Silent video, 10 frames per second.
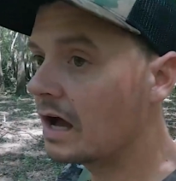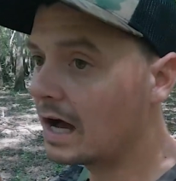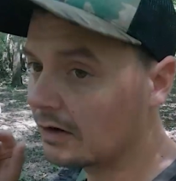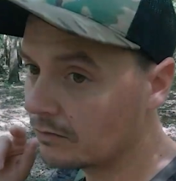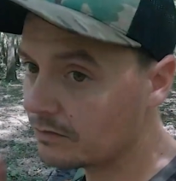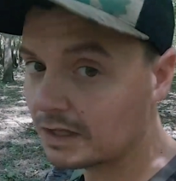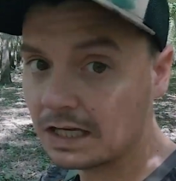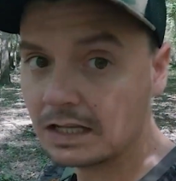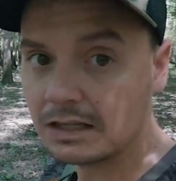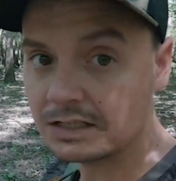I don't
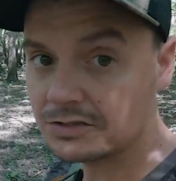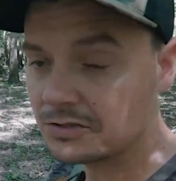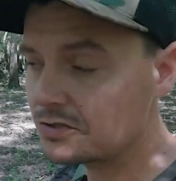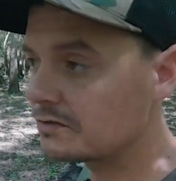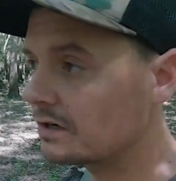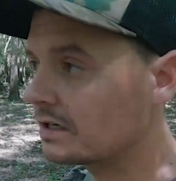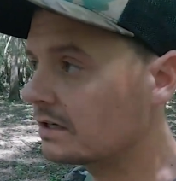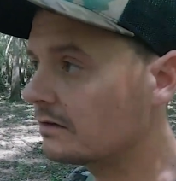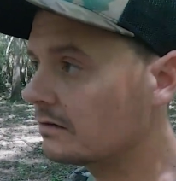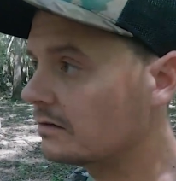think anything's using it right
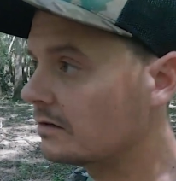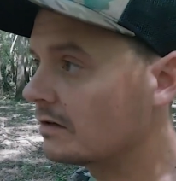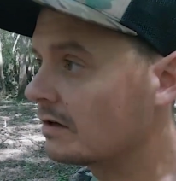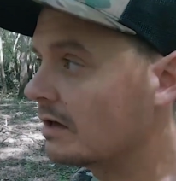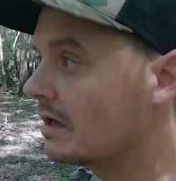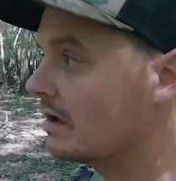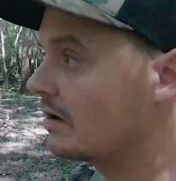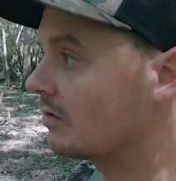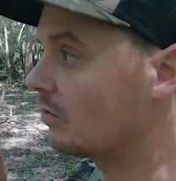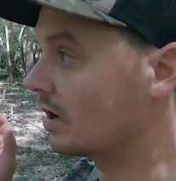now.
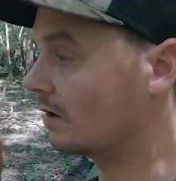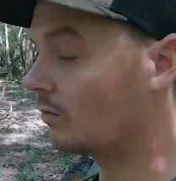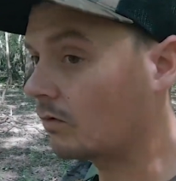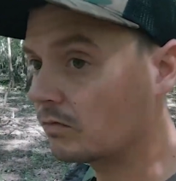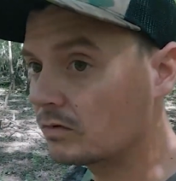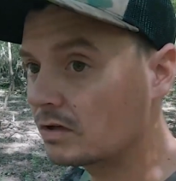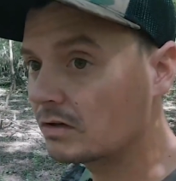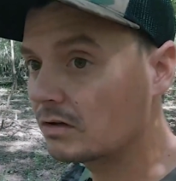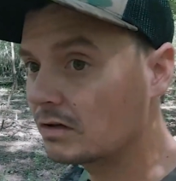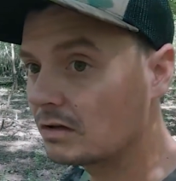What I want
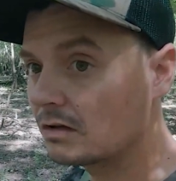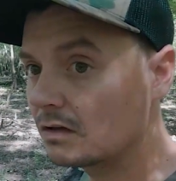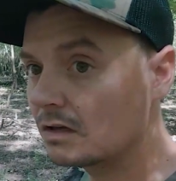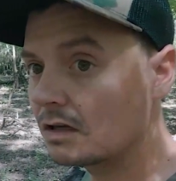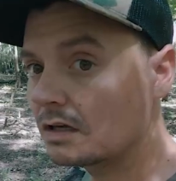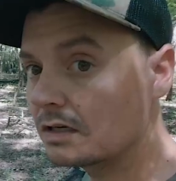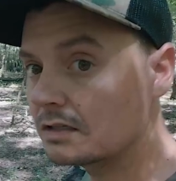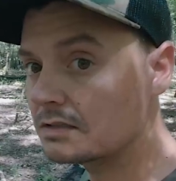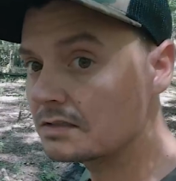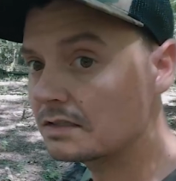
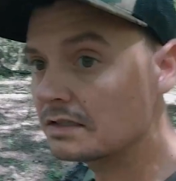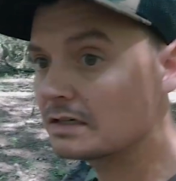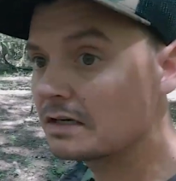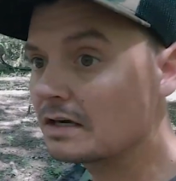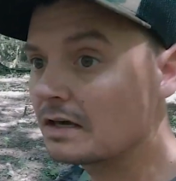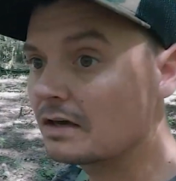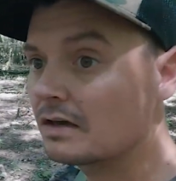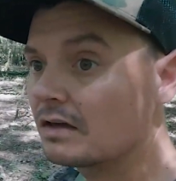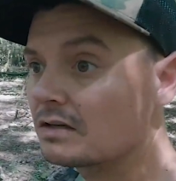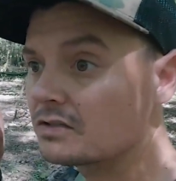is,
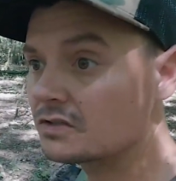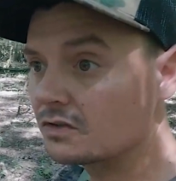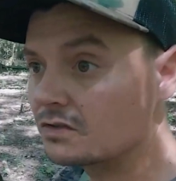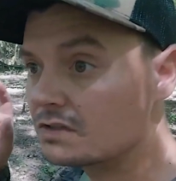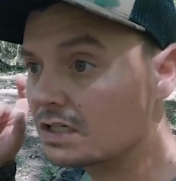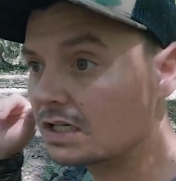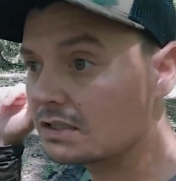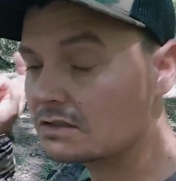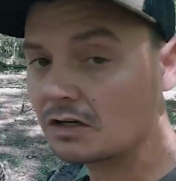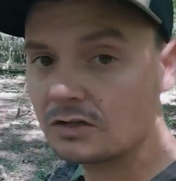soon as it
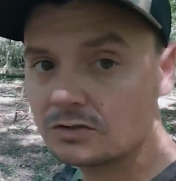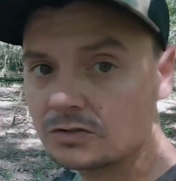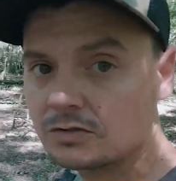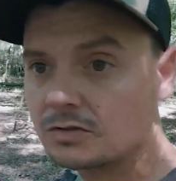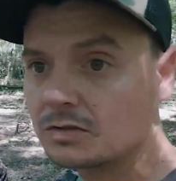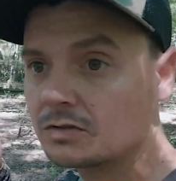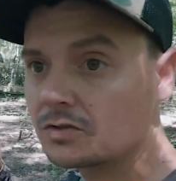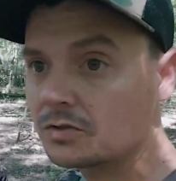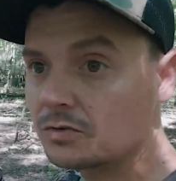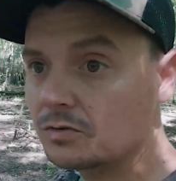gets closer
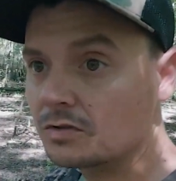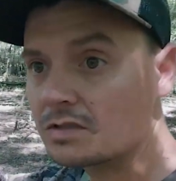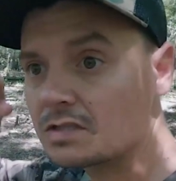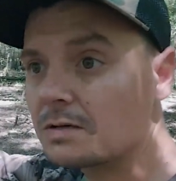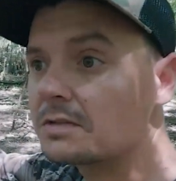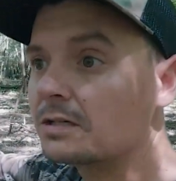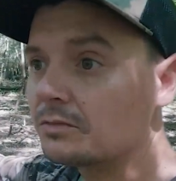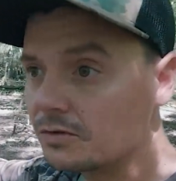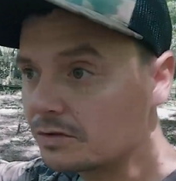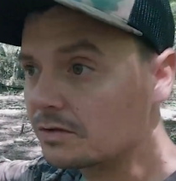to
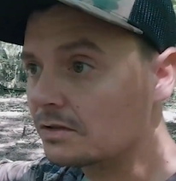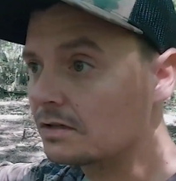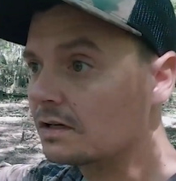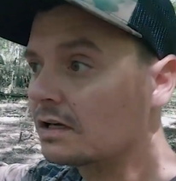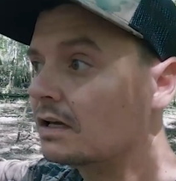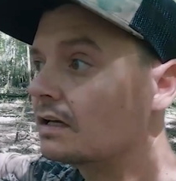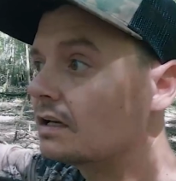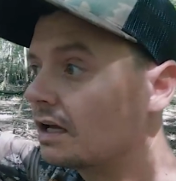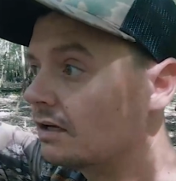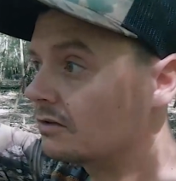September,
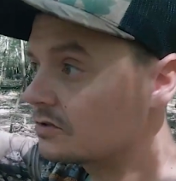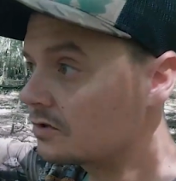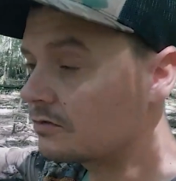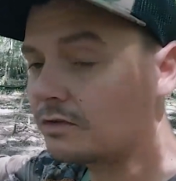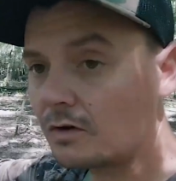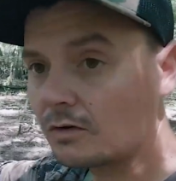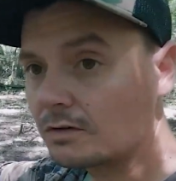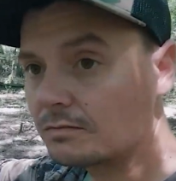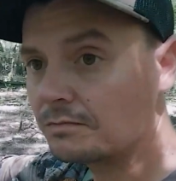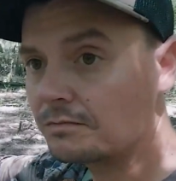the acorns start
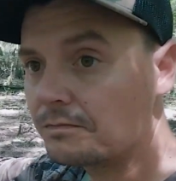falling.